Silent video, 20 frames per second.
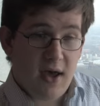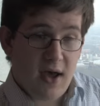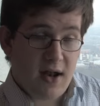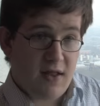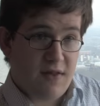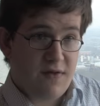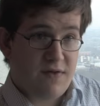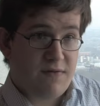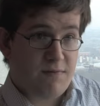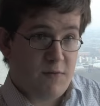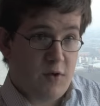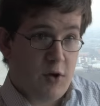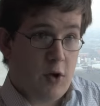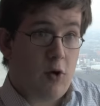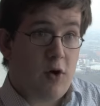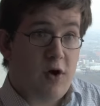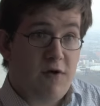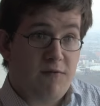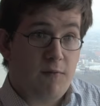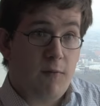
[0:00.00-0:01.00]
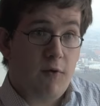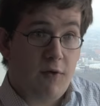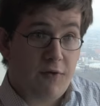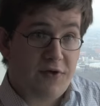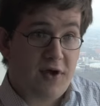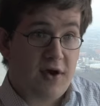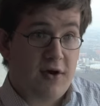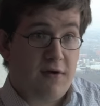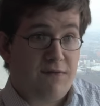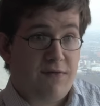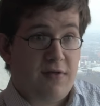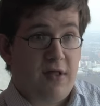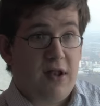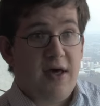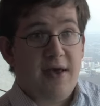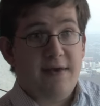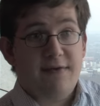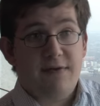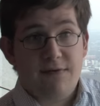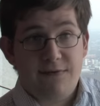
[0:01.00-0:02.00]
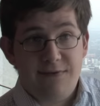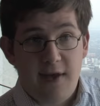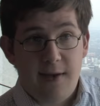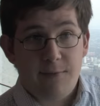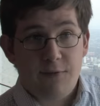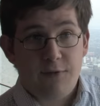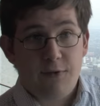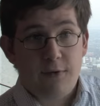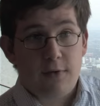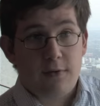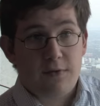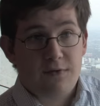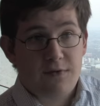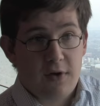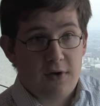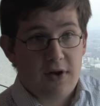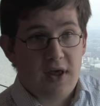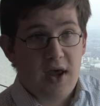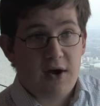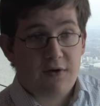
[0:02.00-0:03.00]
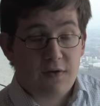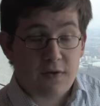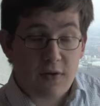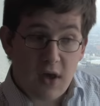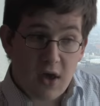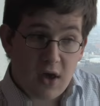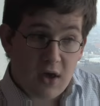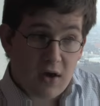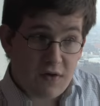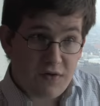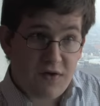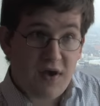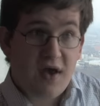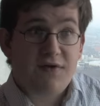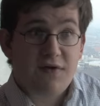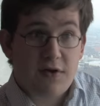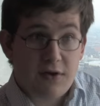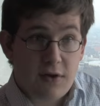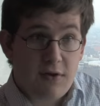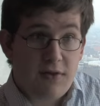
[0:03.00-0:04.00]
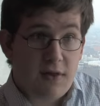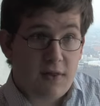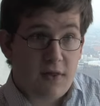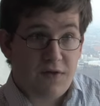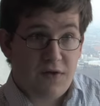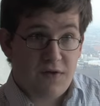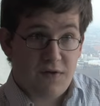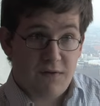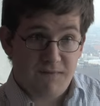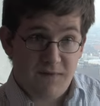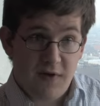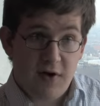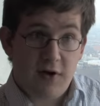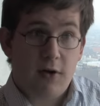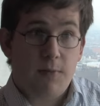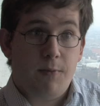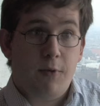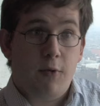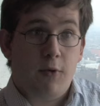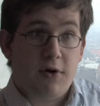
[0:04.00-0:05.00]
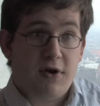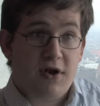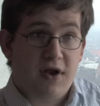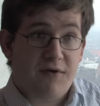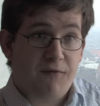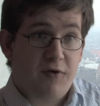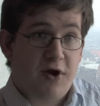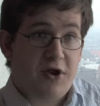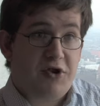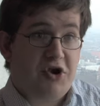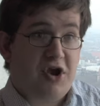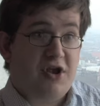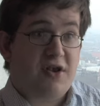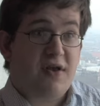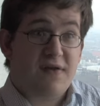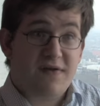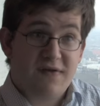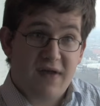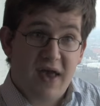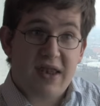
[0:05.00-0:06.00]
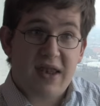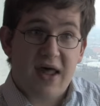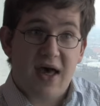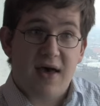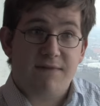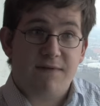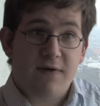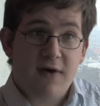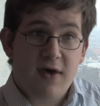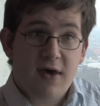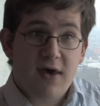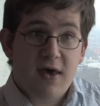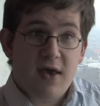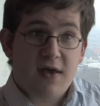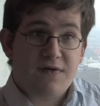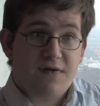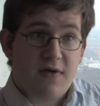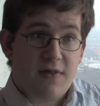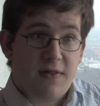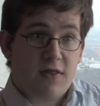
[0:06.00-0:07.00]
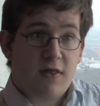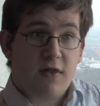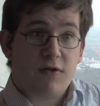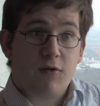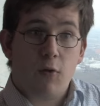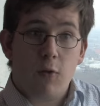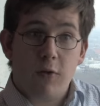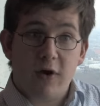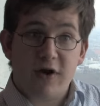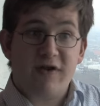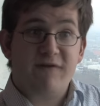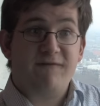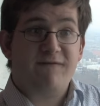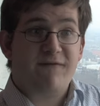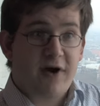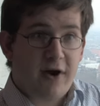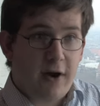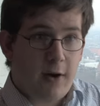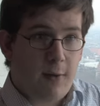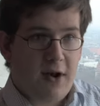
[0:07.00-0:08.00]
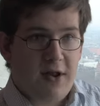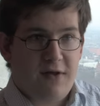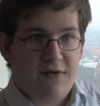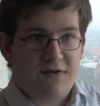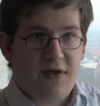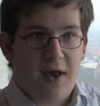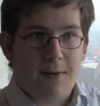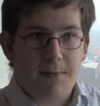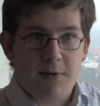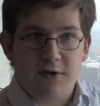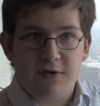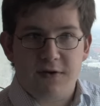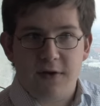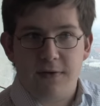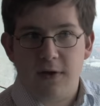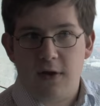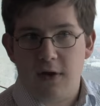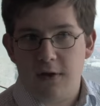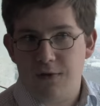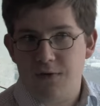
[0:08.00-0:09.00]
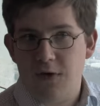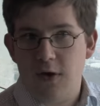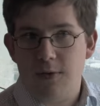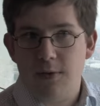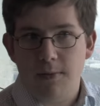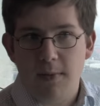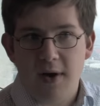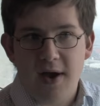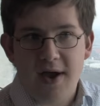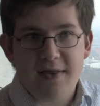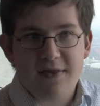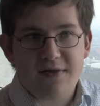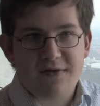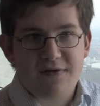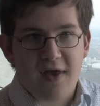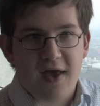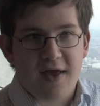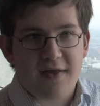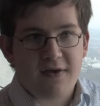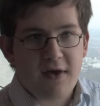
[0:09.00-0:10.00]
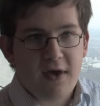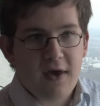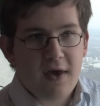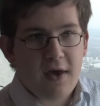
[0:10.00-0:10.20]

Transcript: And it's even more serious for the likes of Samsung, Sony Ericsson, because yes, I do think this is a very important differentiator. Sat-nav is something that's already very well established in the consumer mindset.